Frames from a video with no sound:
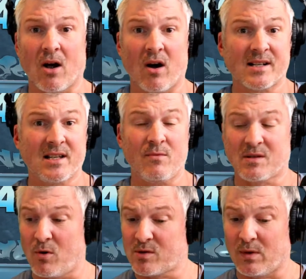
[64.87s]
Honestly, it was the
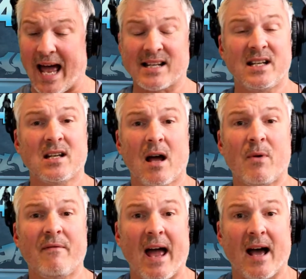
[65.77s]
most relaxing time
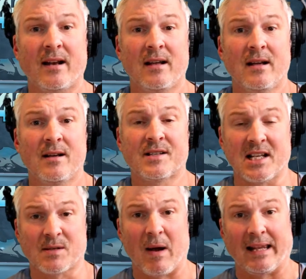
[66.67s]
I've had
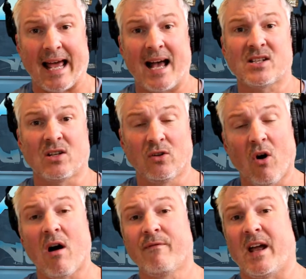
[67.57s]
since my last
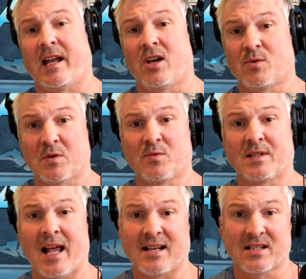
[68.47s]
long vacation, which was
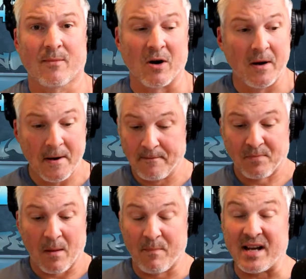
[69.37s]
last summer.
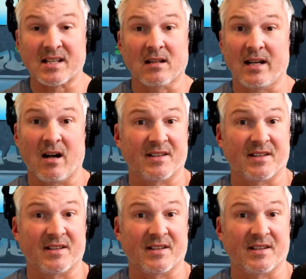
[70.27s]
Basically, got to